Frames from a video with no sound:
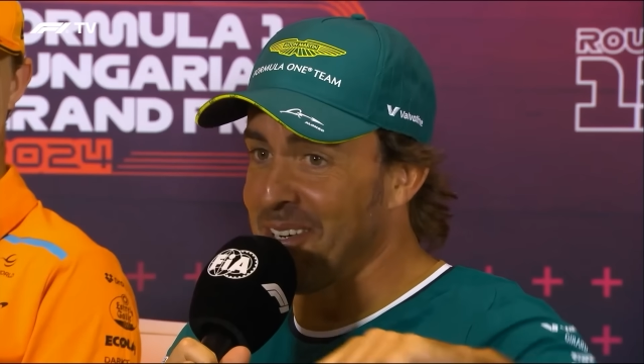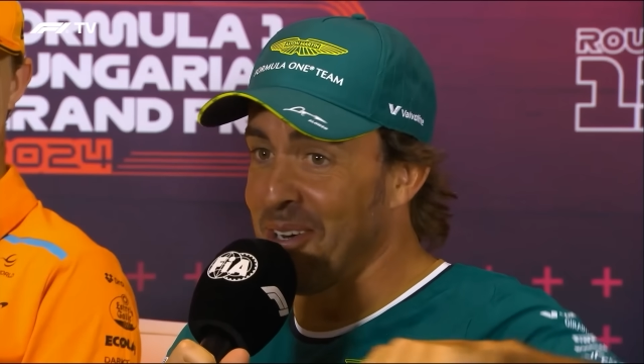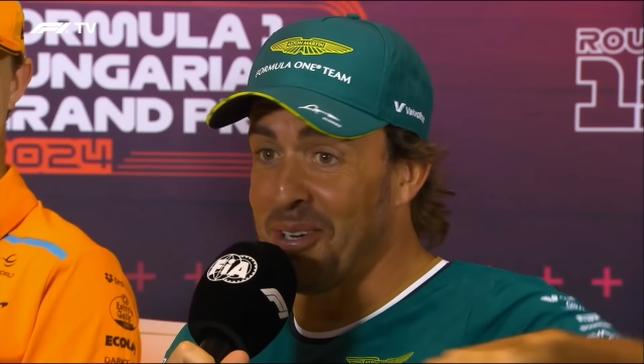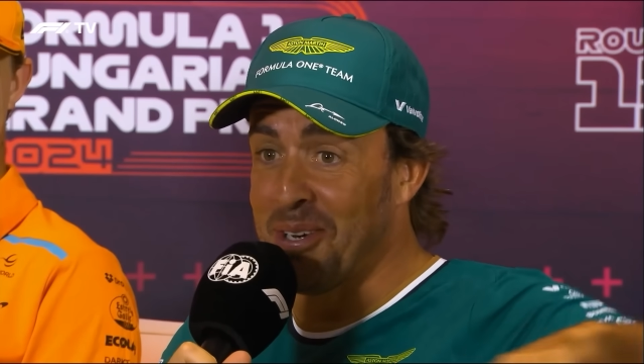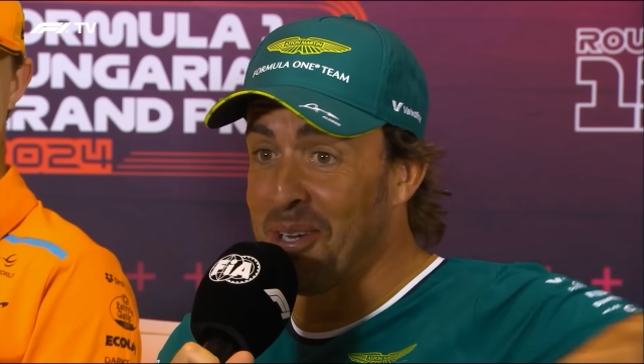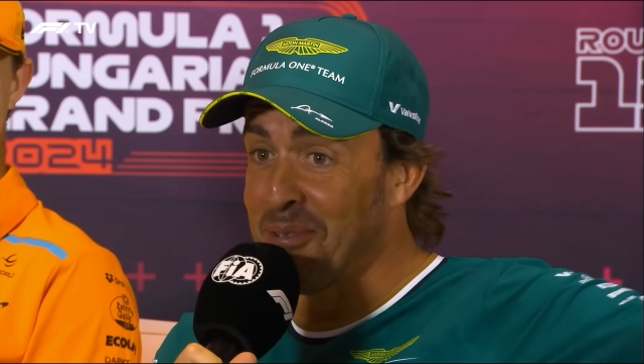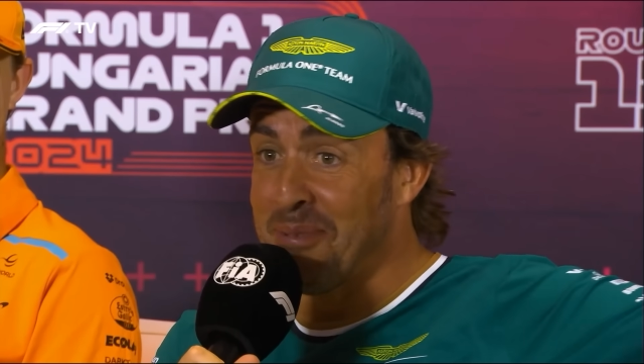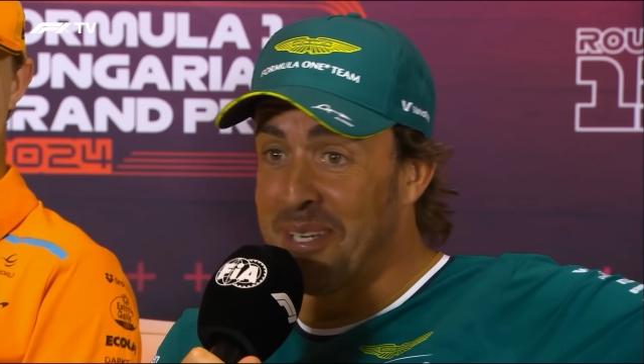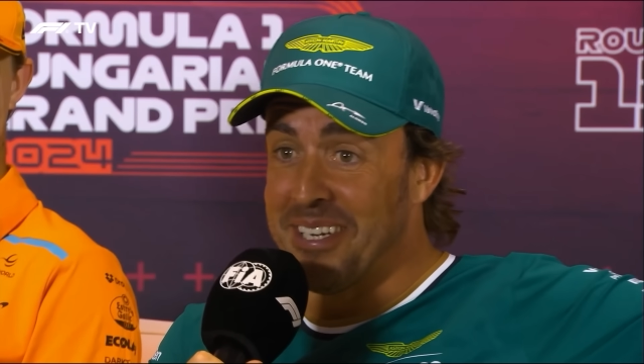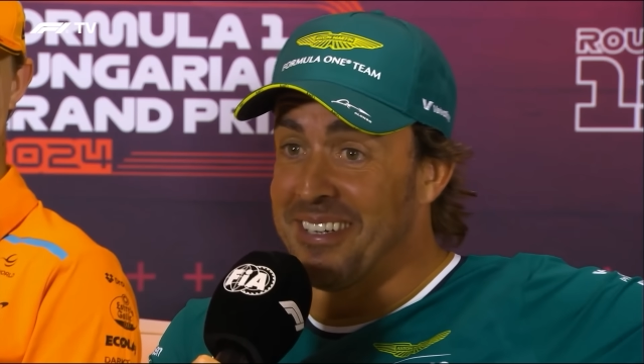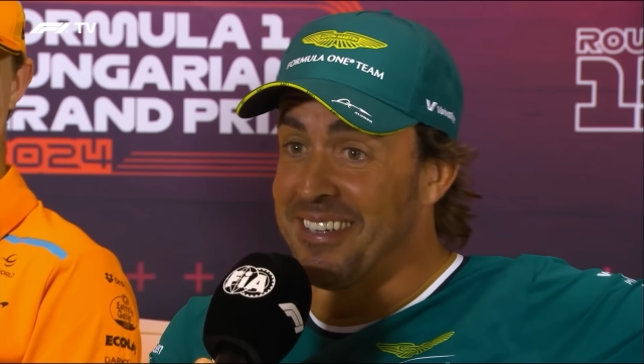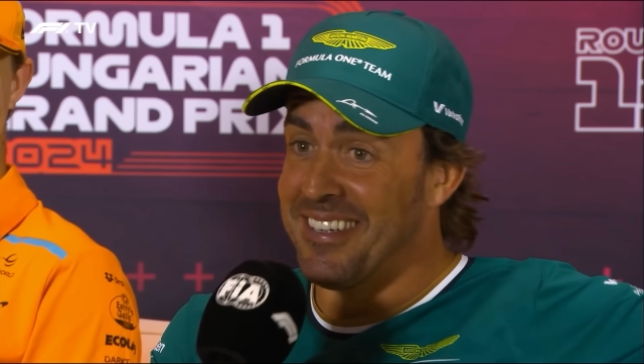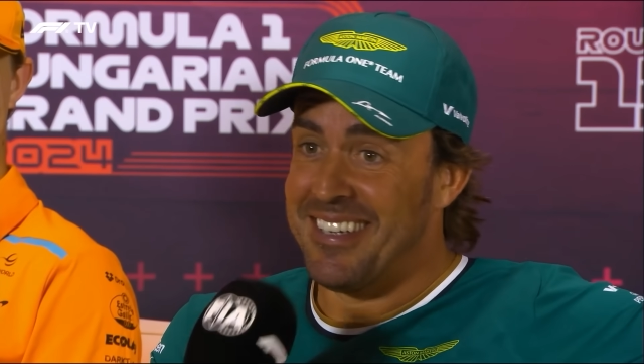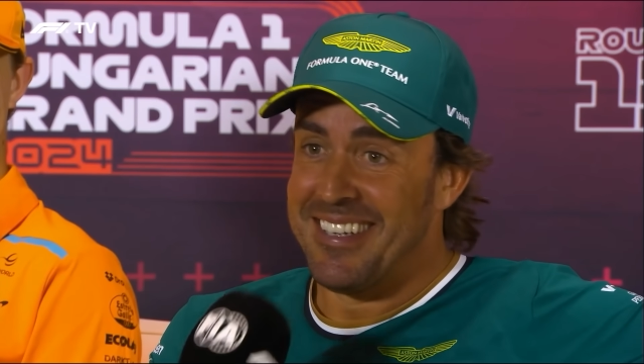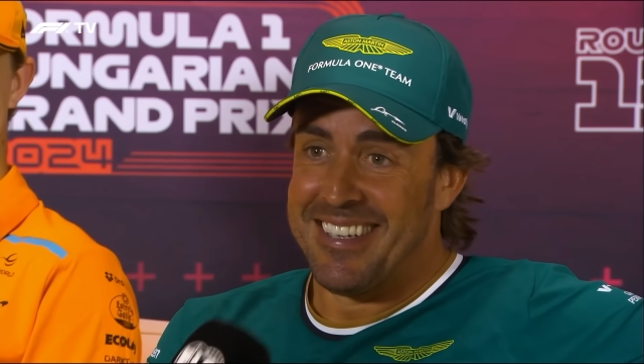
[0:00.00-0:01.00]
No, no that... not
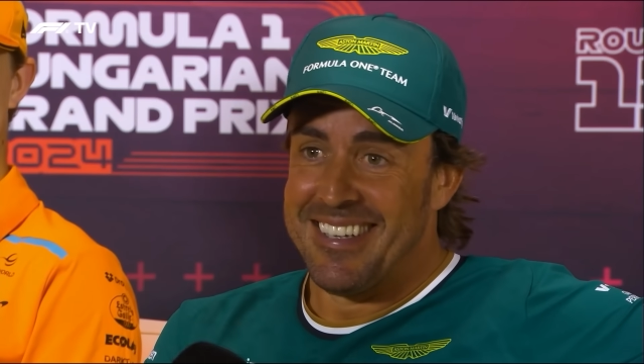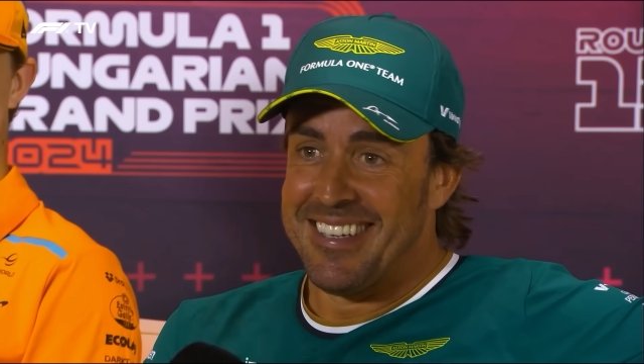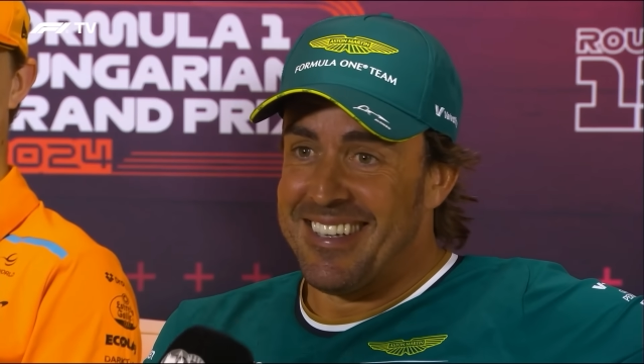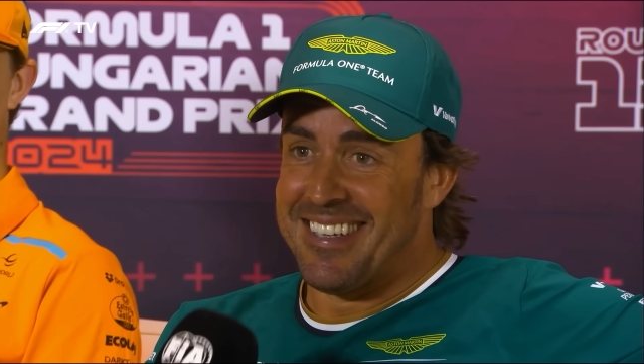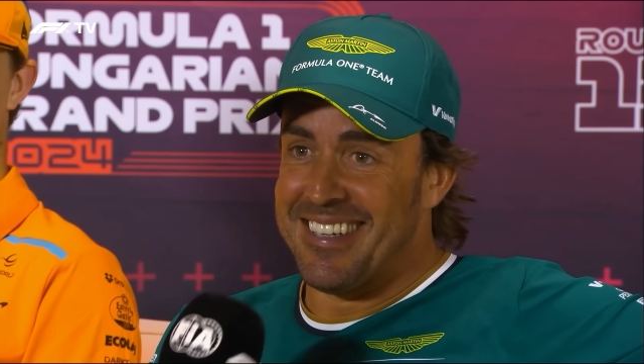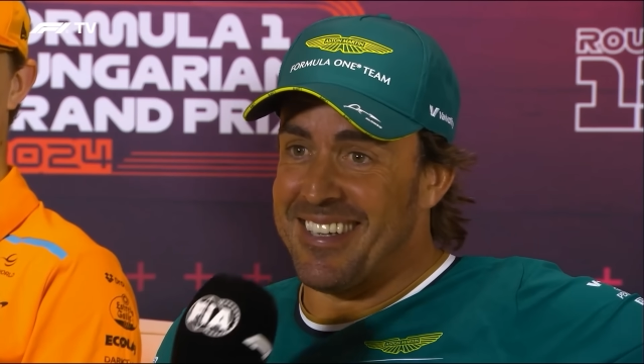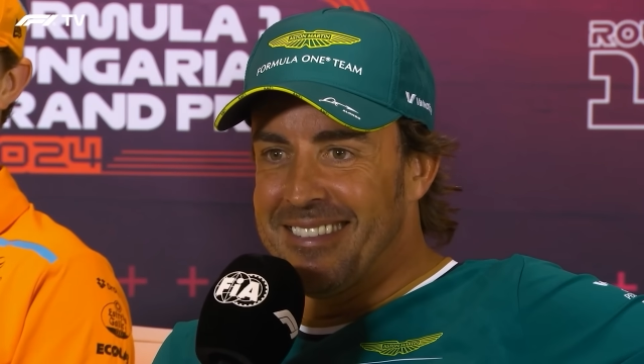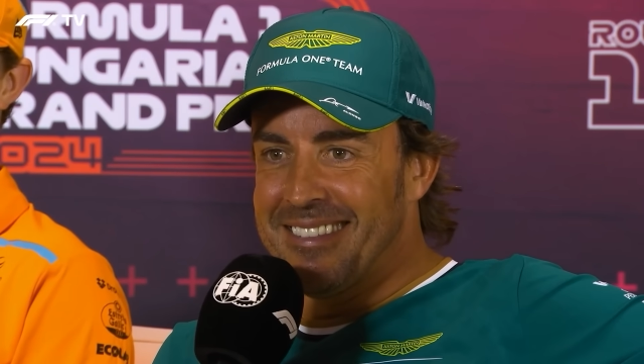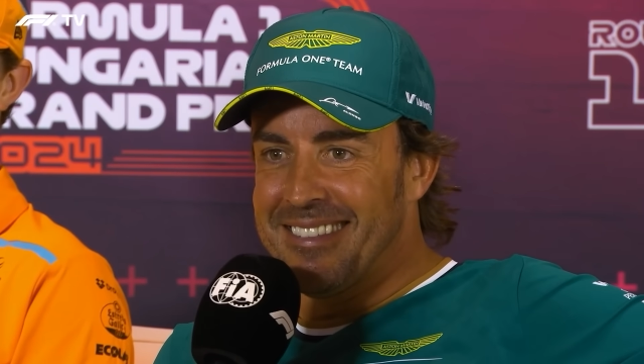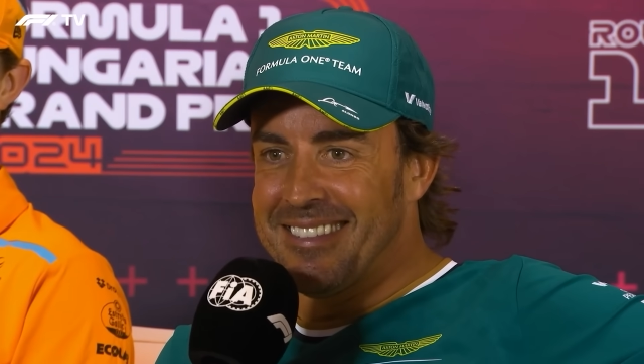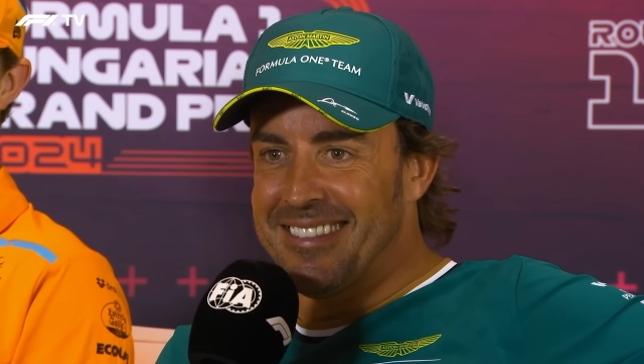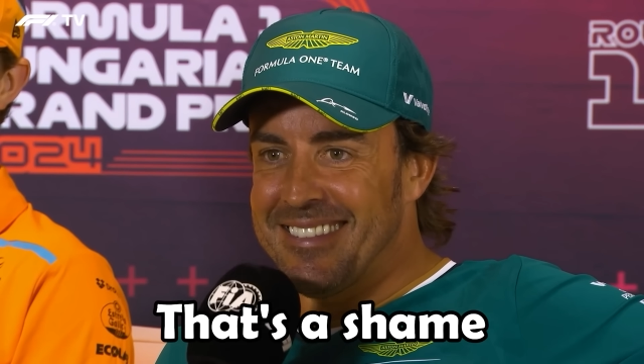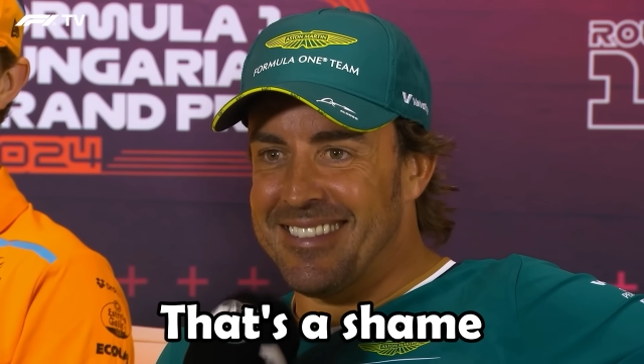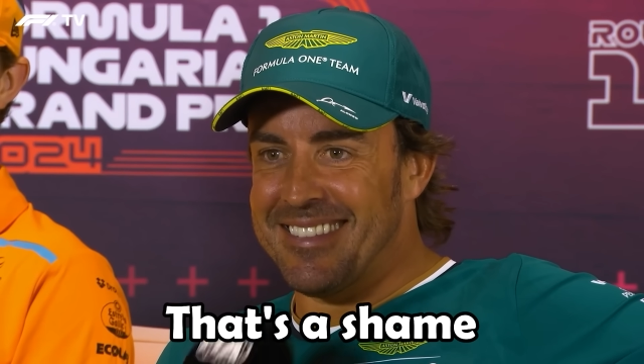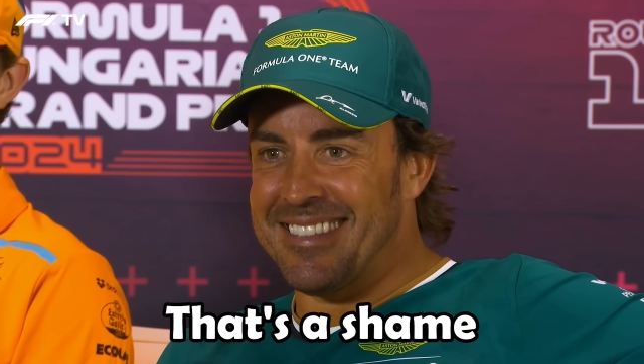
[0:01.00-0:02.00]
me.
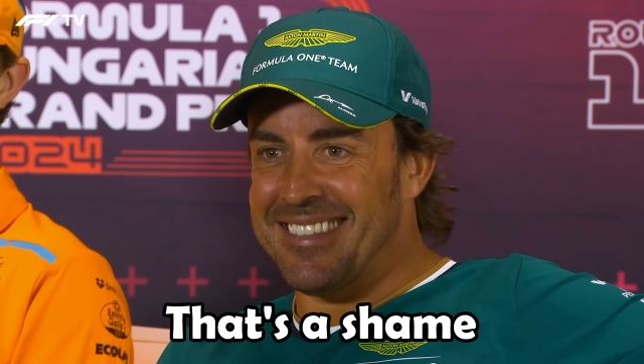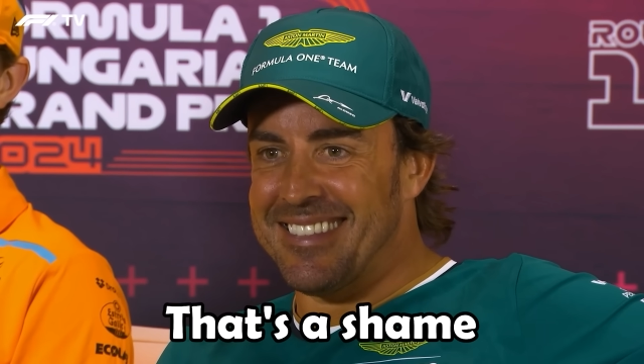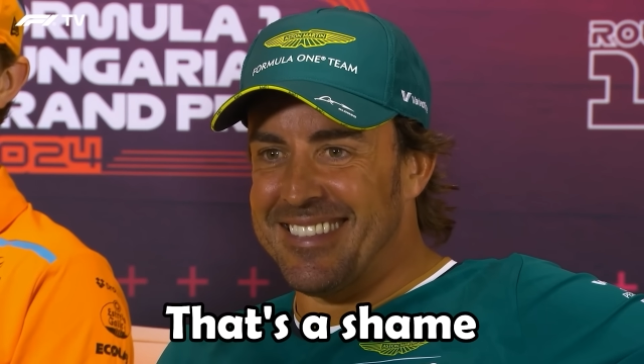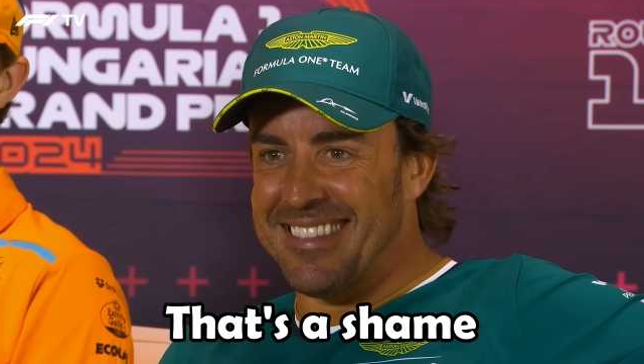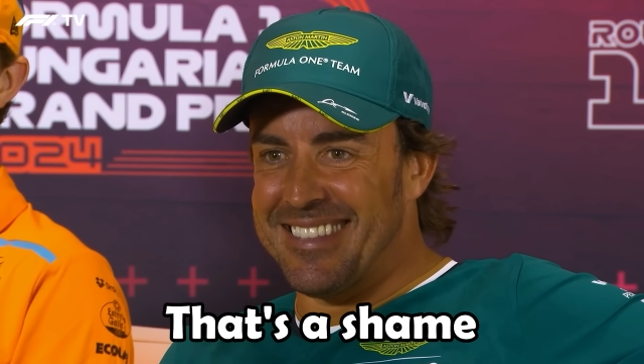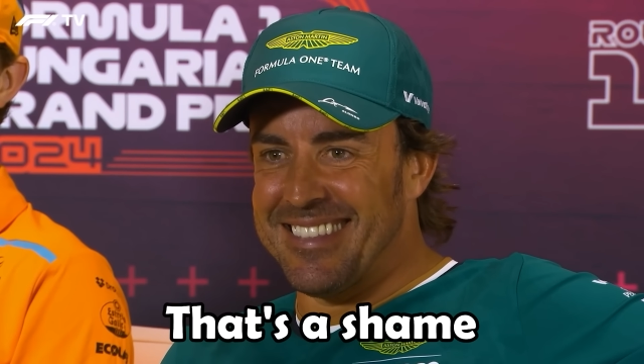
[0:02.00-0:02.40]
That's a shame.